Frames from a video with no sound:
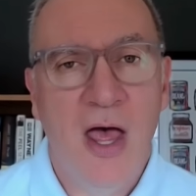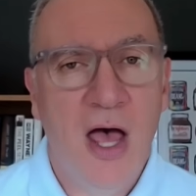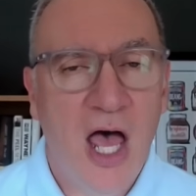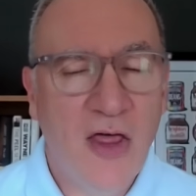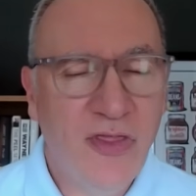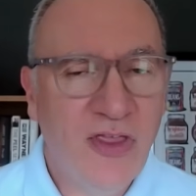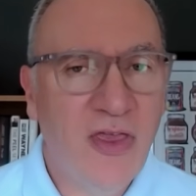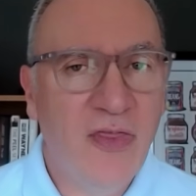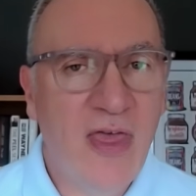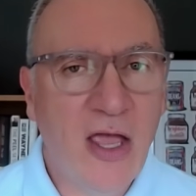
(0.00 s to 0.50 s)
I
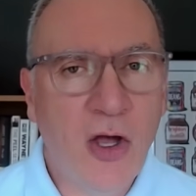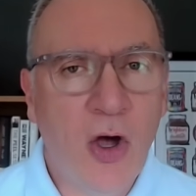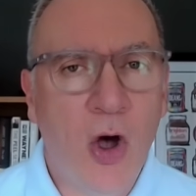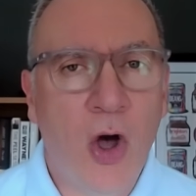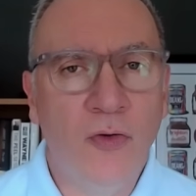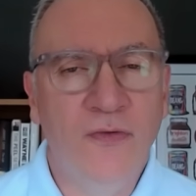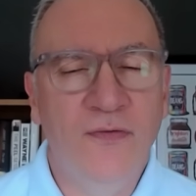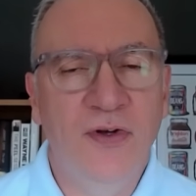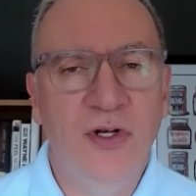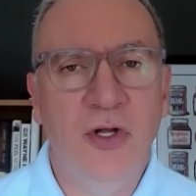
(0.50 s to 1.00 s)
think they're
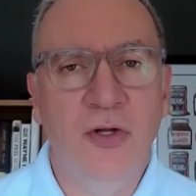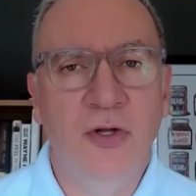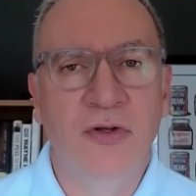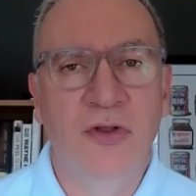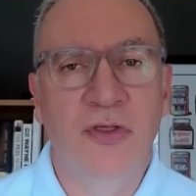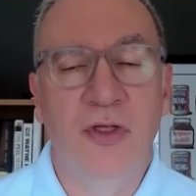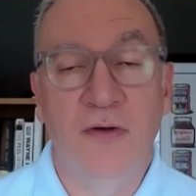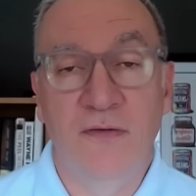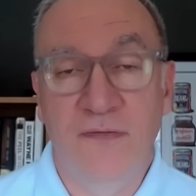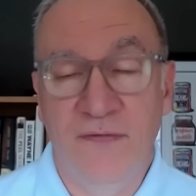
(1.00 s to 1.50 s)

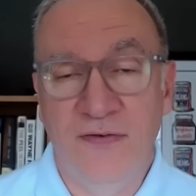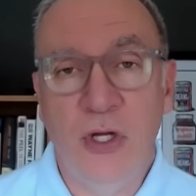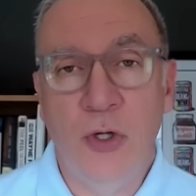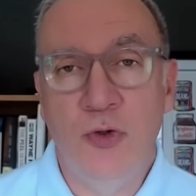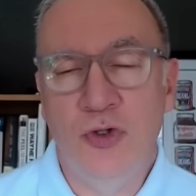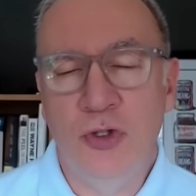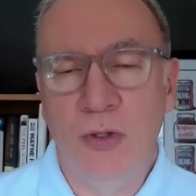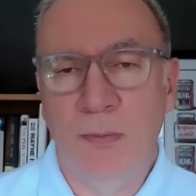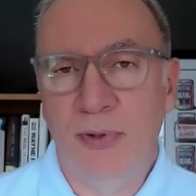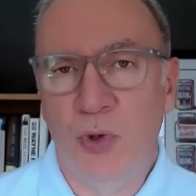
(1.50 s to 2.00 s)
confident that
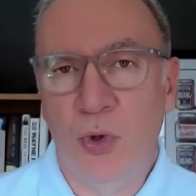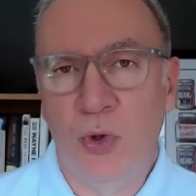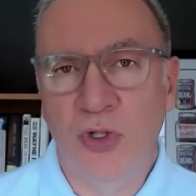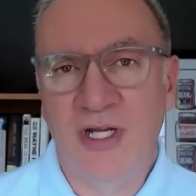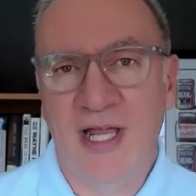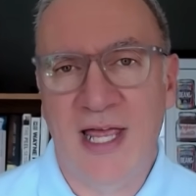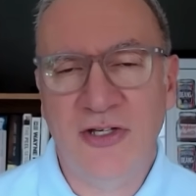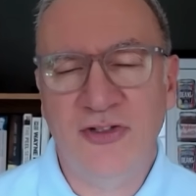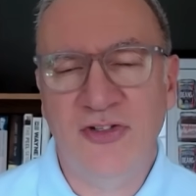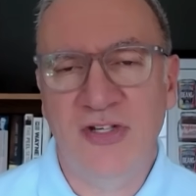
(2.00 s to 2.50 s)
future
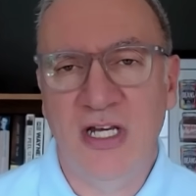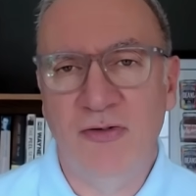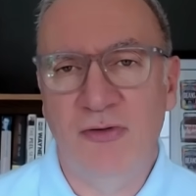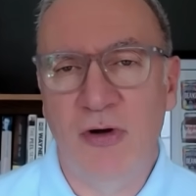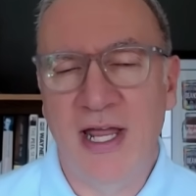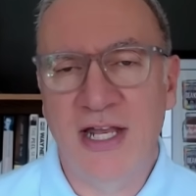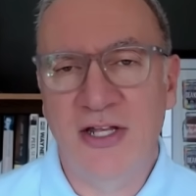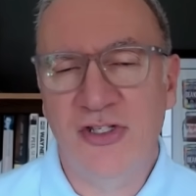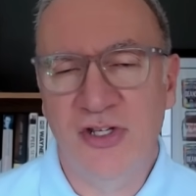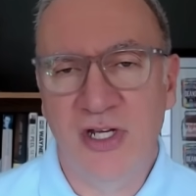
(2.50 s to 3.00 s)
broadcasting
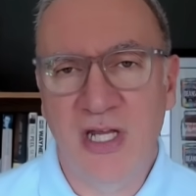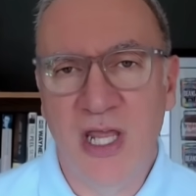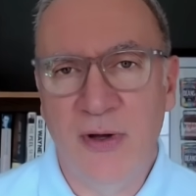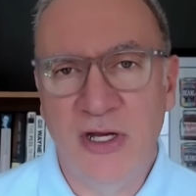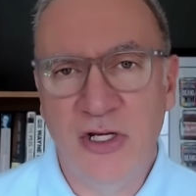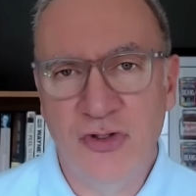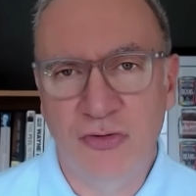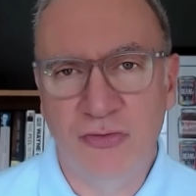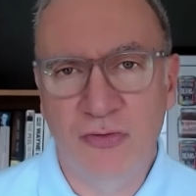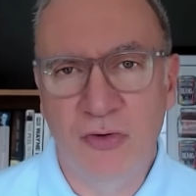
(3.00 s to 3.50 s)
rights are
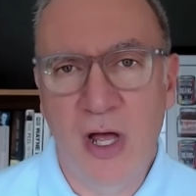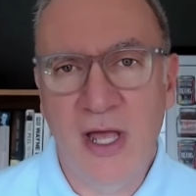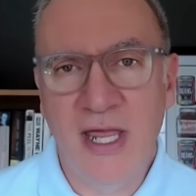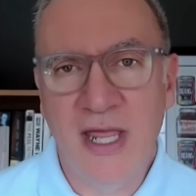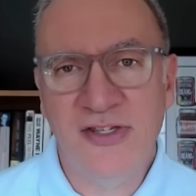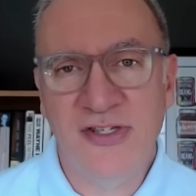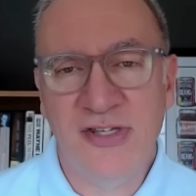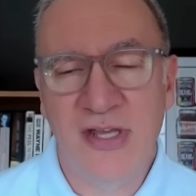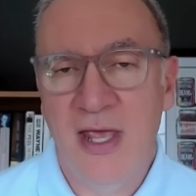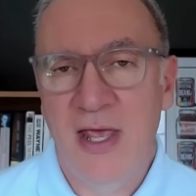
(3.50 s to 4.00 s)
going to
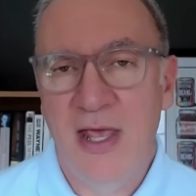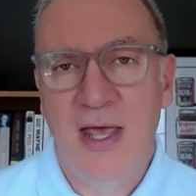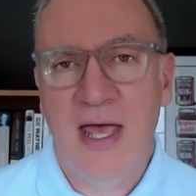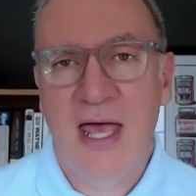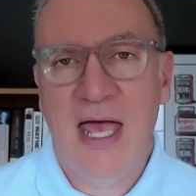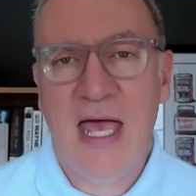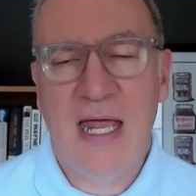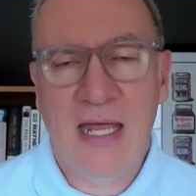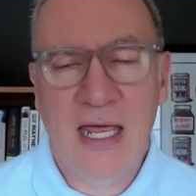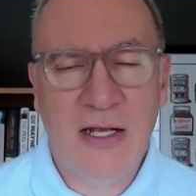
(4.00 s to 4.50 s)
rise
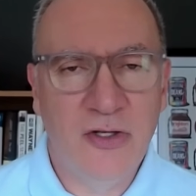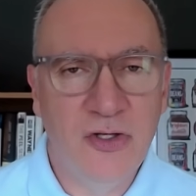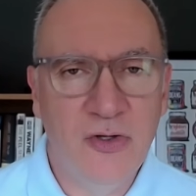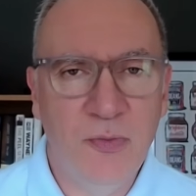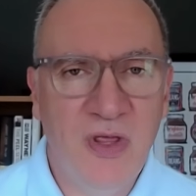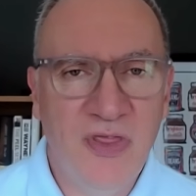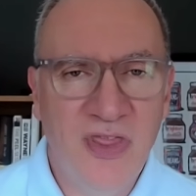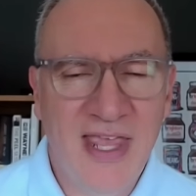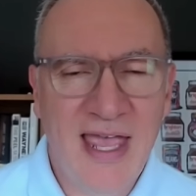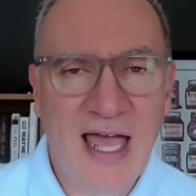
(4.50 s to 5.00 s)
uh, and
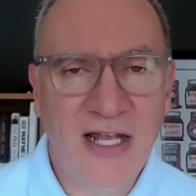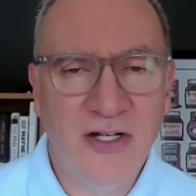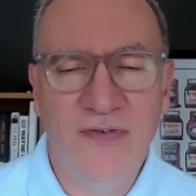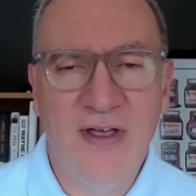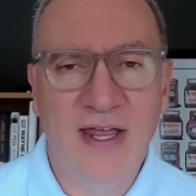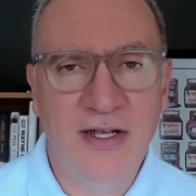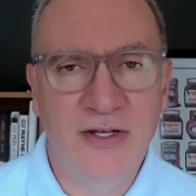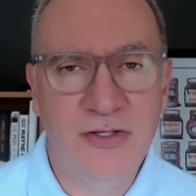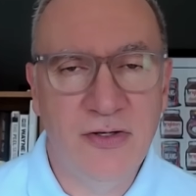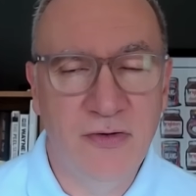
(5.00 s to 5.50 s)
with the
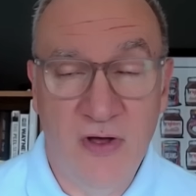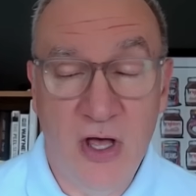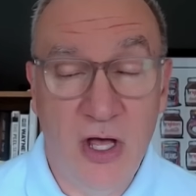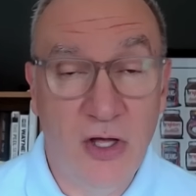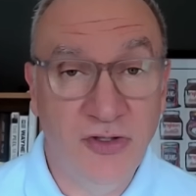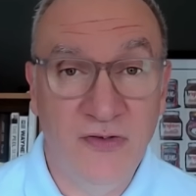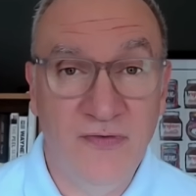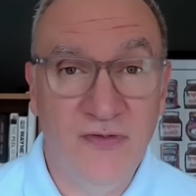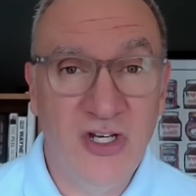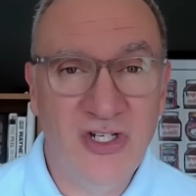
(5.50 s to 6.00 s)
advent of
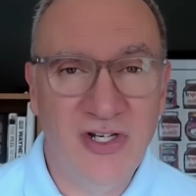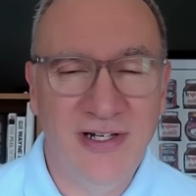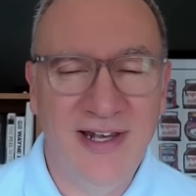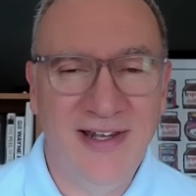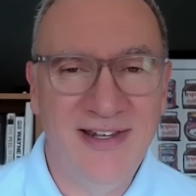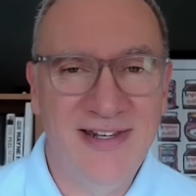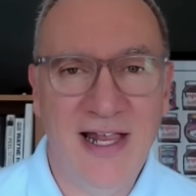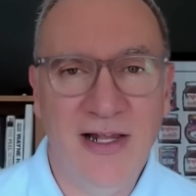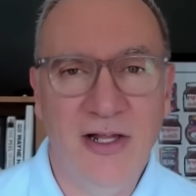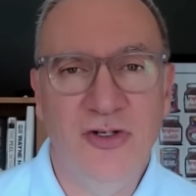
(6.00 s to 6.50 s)
artificial
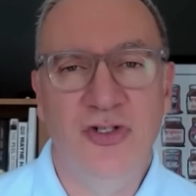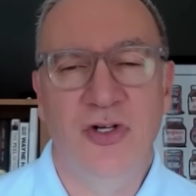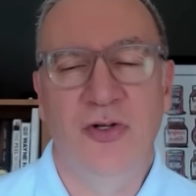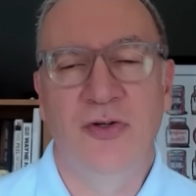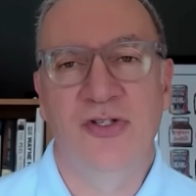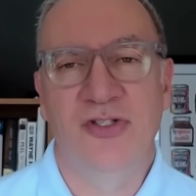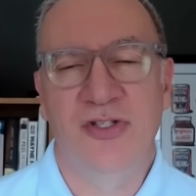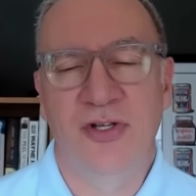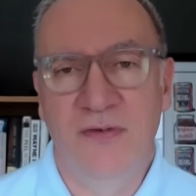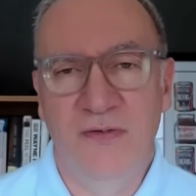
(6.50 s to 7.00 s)

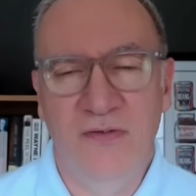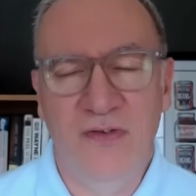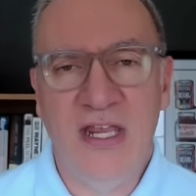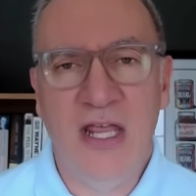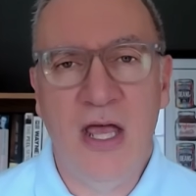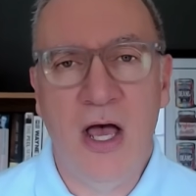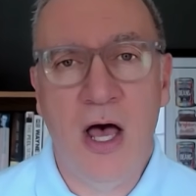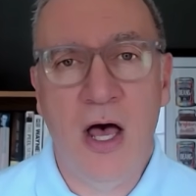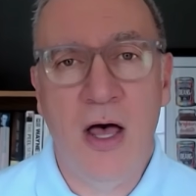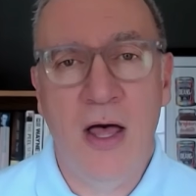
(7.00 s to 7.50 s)
intelligence and
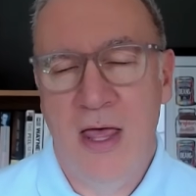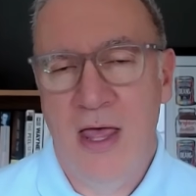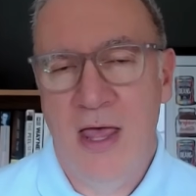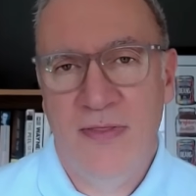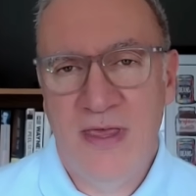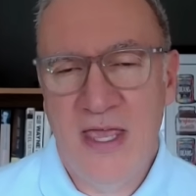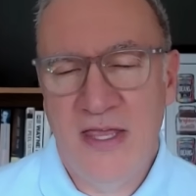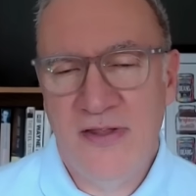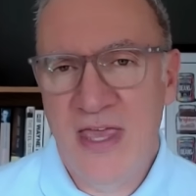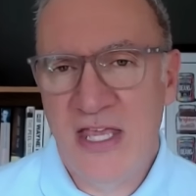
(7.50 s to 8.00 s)
VR,
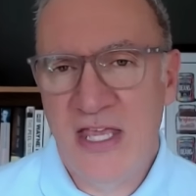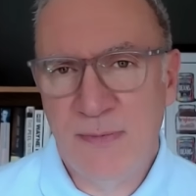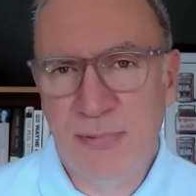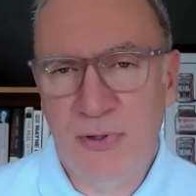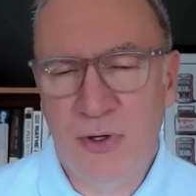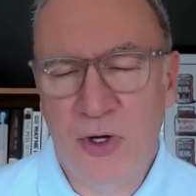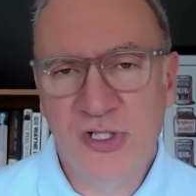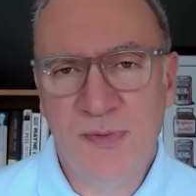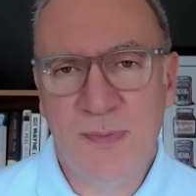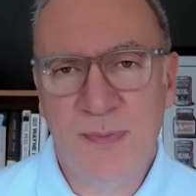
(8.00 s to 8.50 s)
there, there's
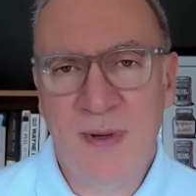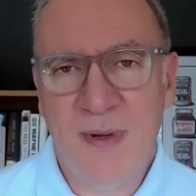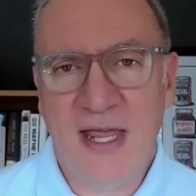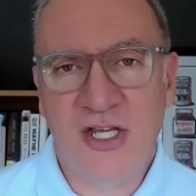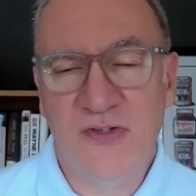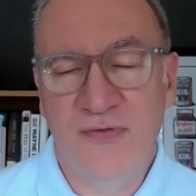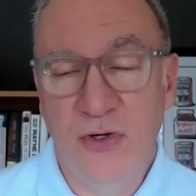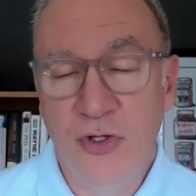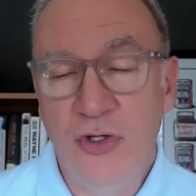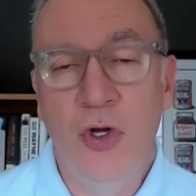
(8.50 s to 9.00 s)

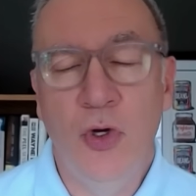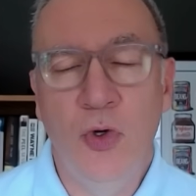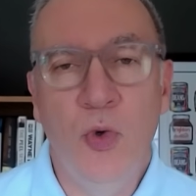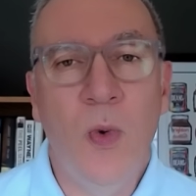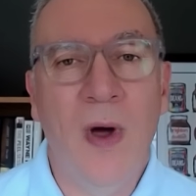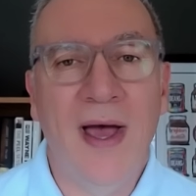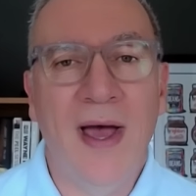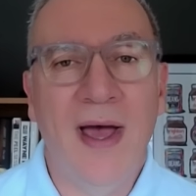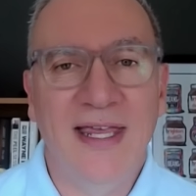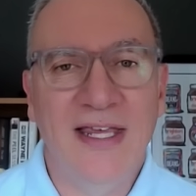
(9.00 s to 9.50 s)
prospects for new
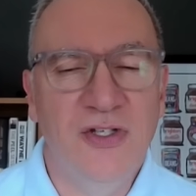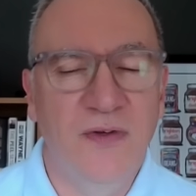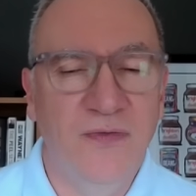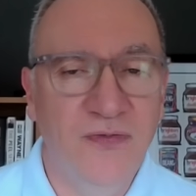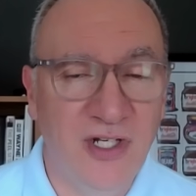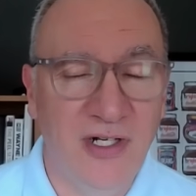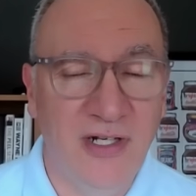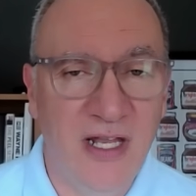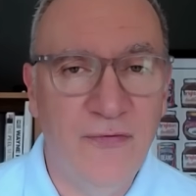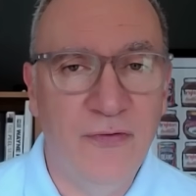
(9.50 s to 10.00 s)
ways of
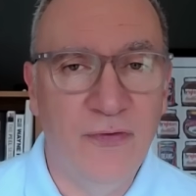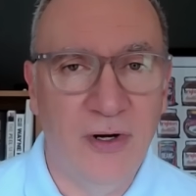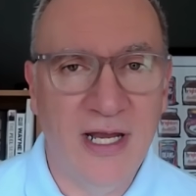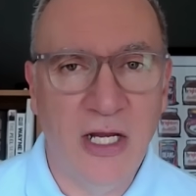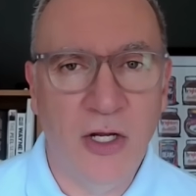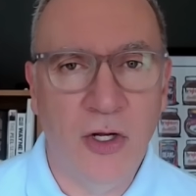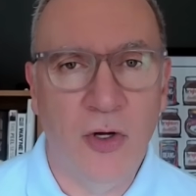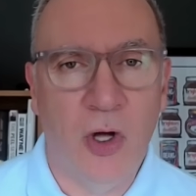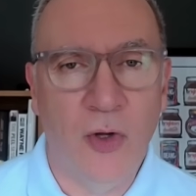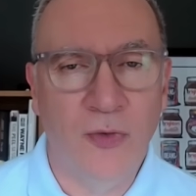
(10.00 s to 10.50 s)

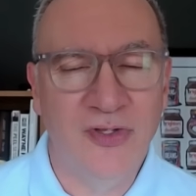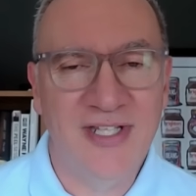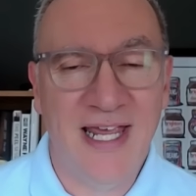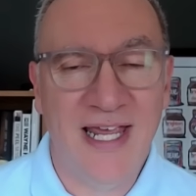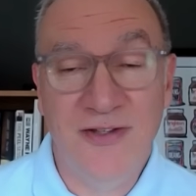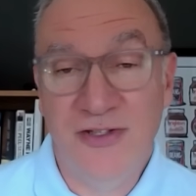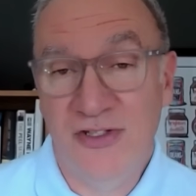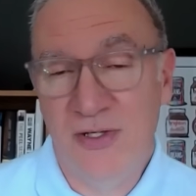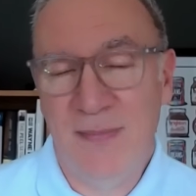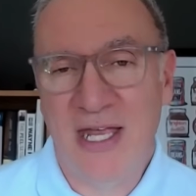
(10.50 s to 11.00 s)
delivering
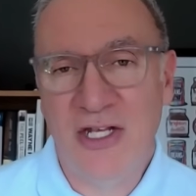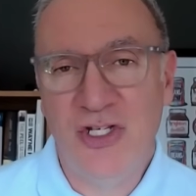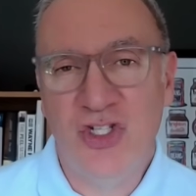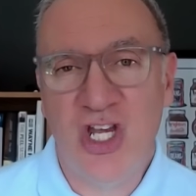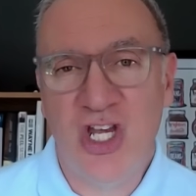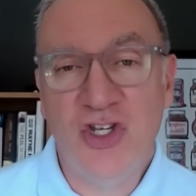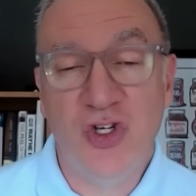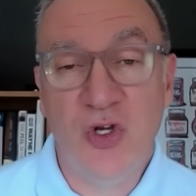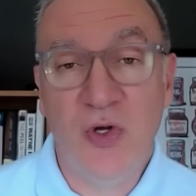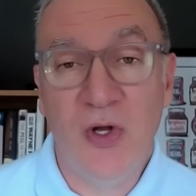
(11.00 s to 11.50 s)
content to
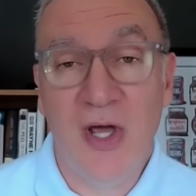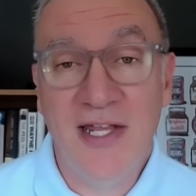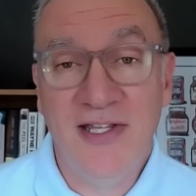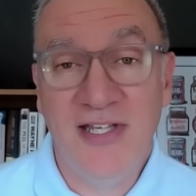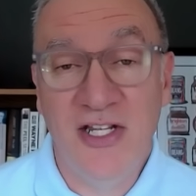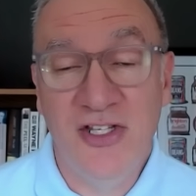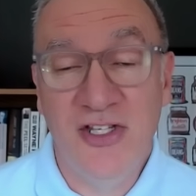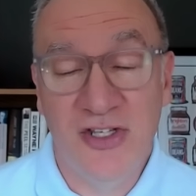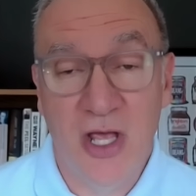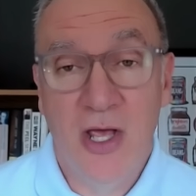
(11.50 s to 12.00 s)
Manchester
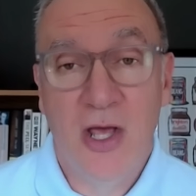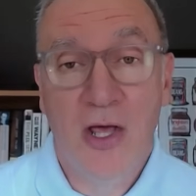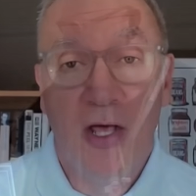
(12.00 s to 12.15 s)
United's